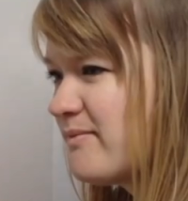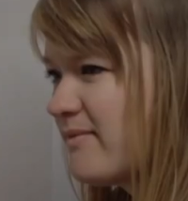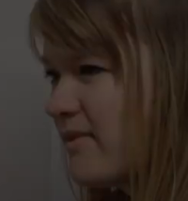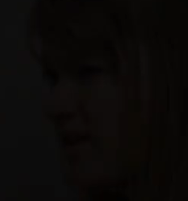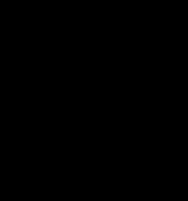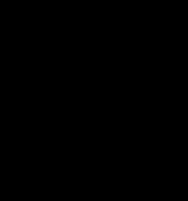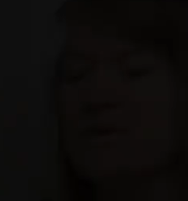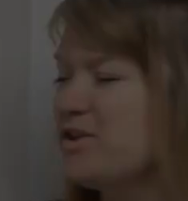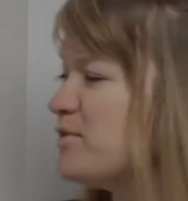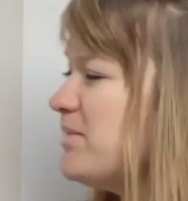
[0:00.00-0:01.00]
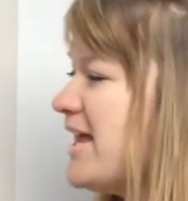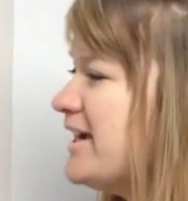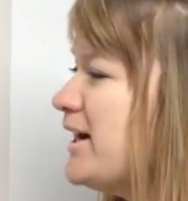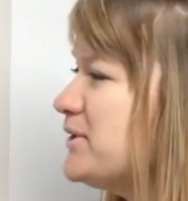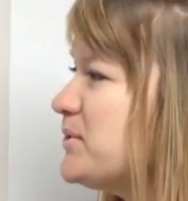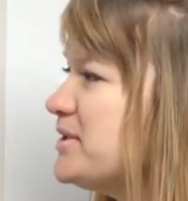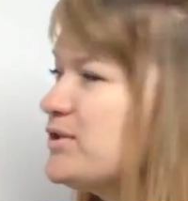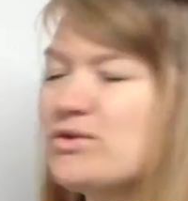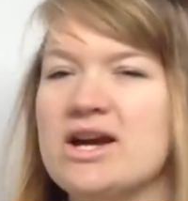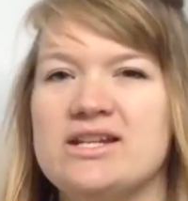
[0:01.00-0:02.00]
So with your blind
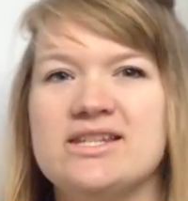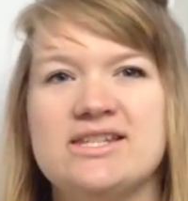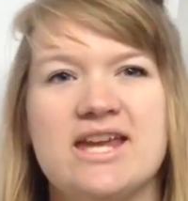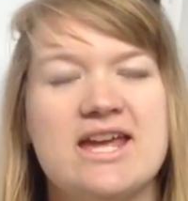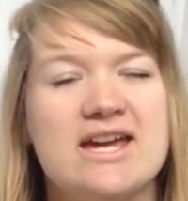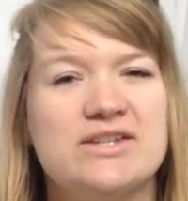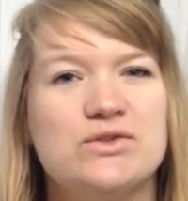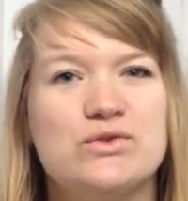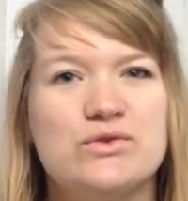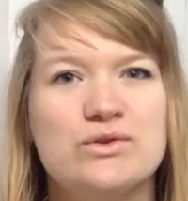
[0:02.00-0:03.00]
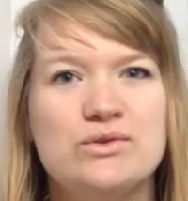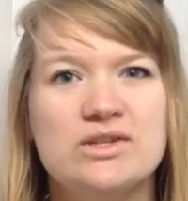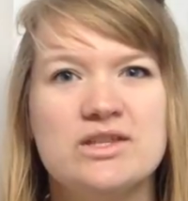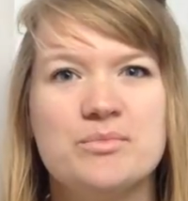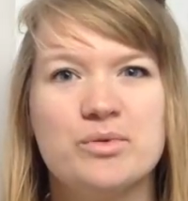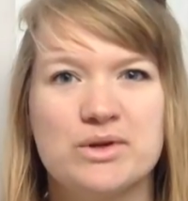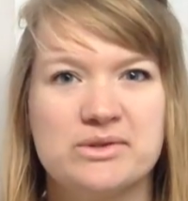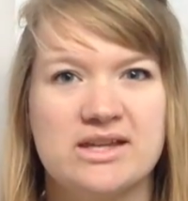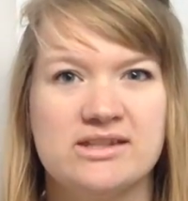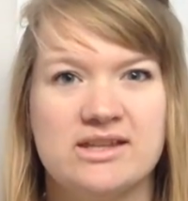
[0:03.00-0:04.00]
contours, try to stay as true to the
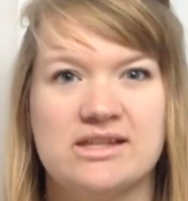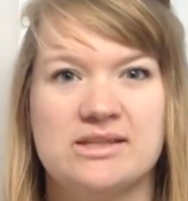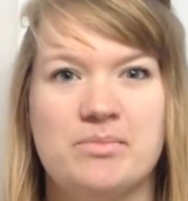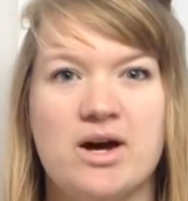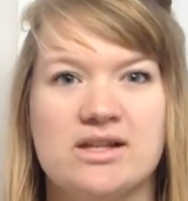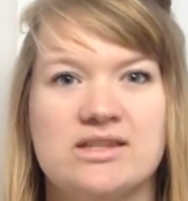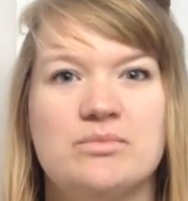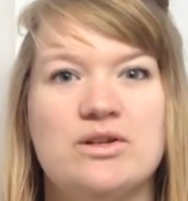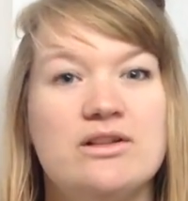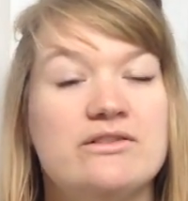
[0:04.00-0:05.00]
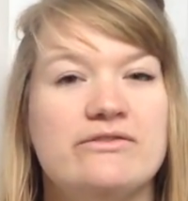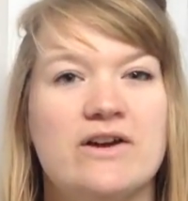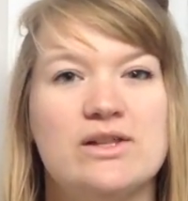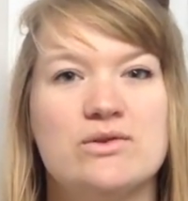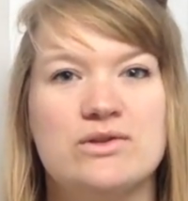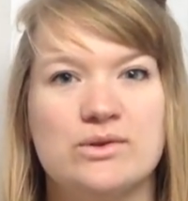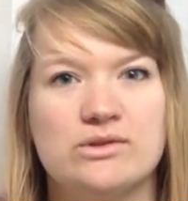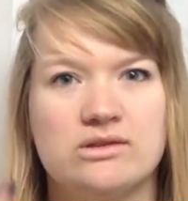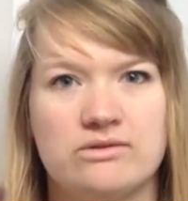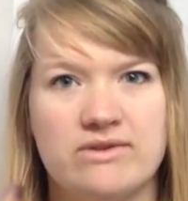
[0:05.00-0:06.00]
process as possible and follow
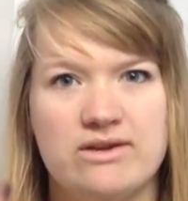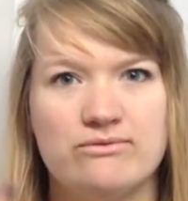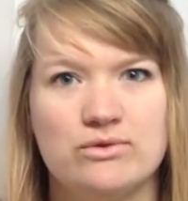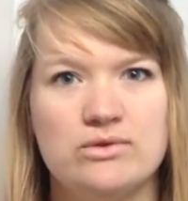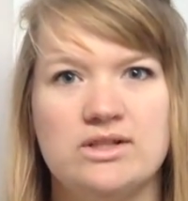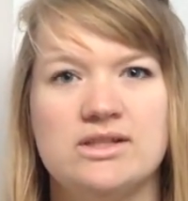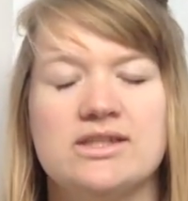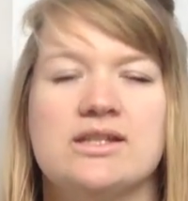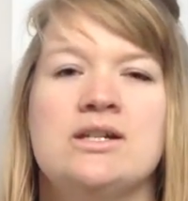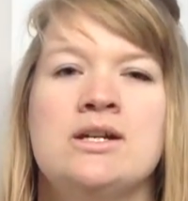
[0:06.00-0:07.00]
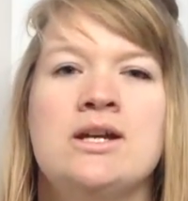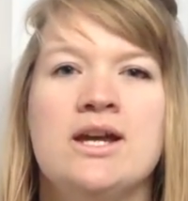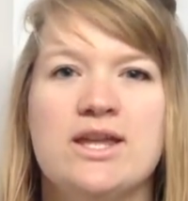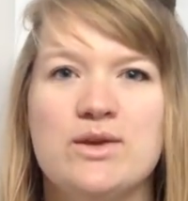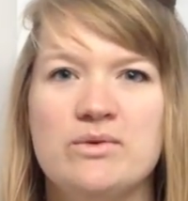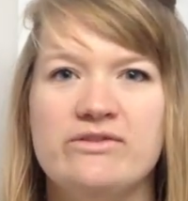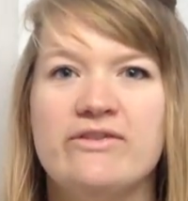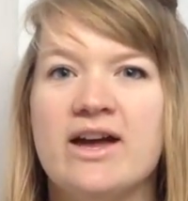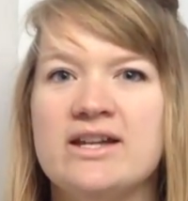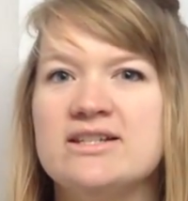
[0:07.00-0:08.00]
those 3 rules. You will
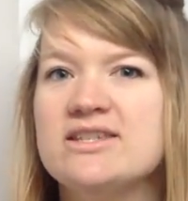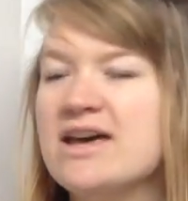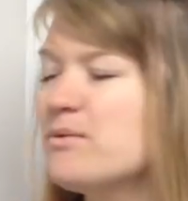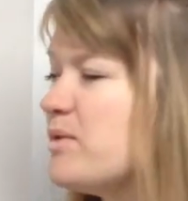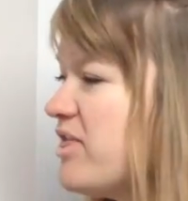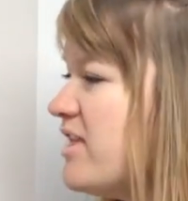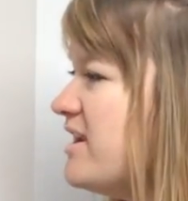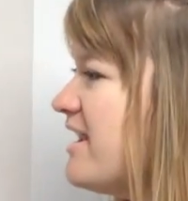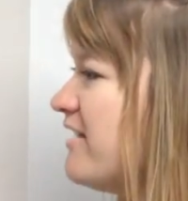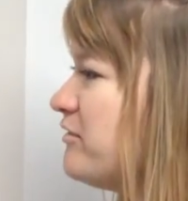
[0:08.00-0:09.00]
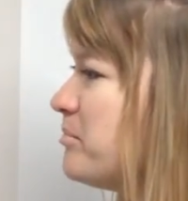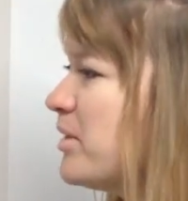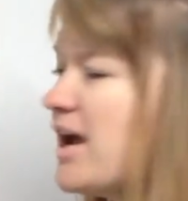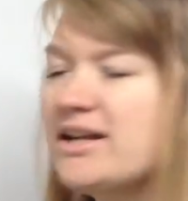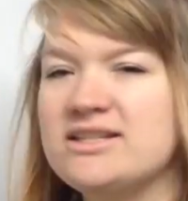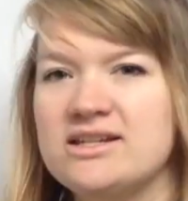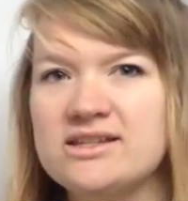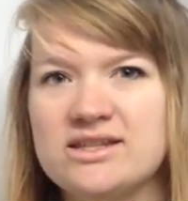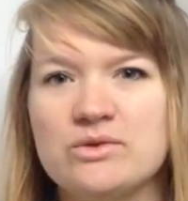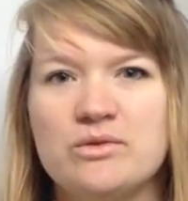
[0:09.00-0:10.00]
find that with enough
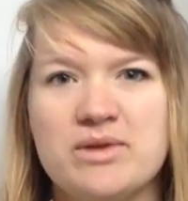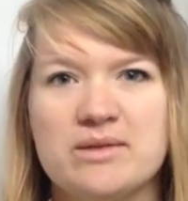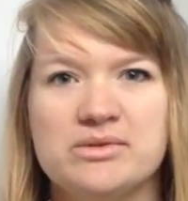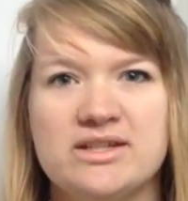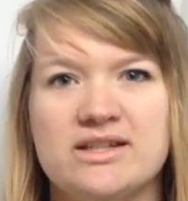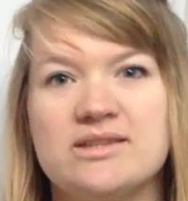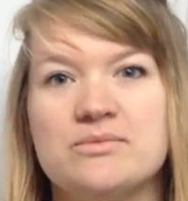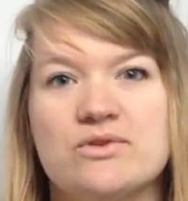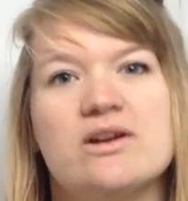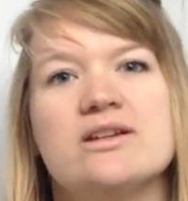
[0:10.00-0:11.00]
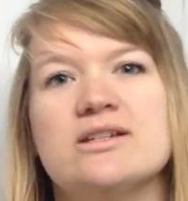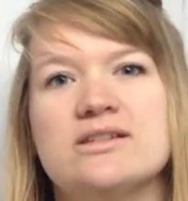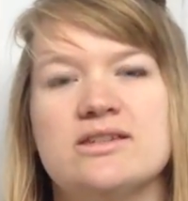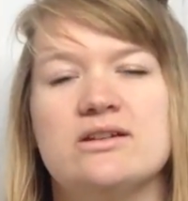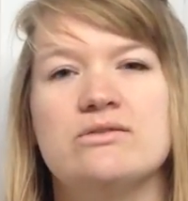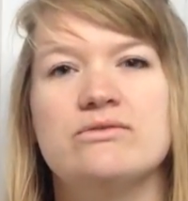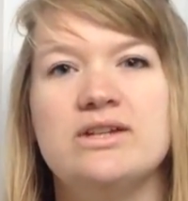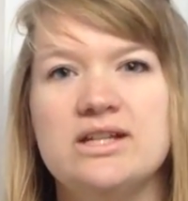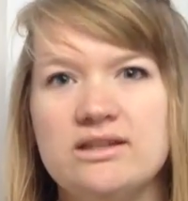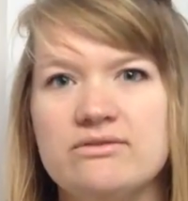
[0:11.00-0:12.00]
practice, you'll be able to get some drawings that are
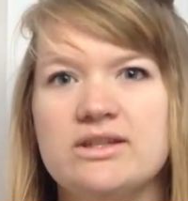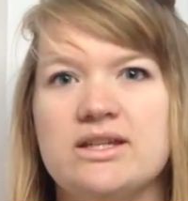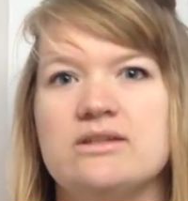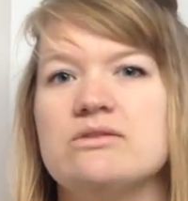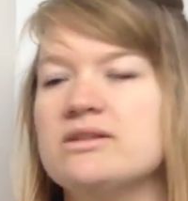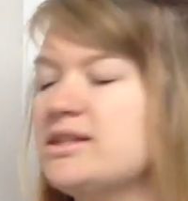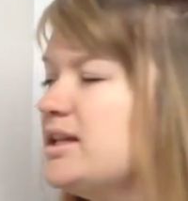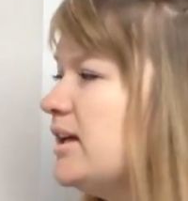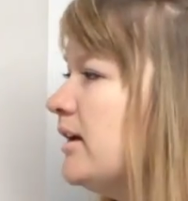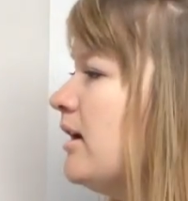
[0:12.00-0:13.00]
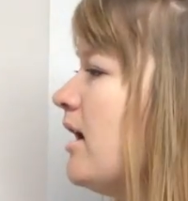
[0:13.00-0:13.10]
really, really interesting,